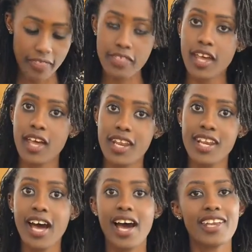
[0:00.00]
And
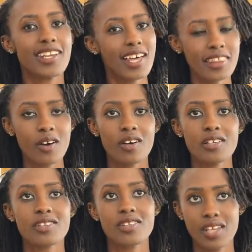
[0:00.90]
then another
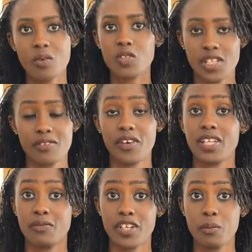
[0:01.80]
thing which I
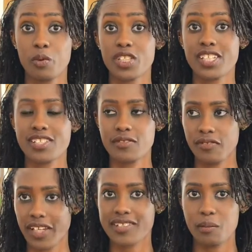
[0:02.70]
find very important is
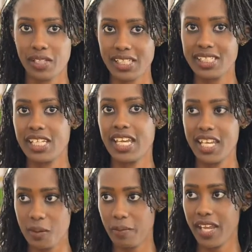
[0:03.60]
flexibility
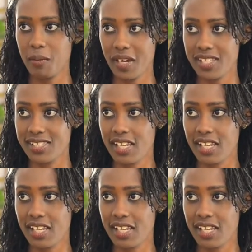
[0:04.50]
in payments.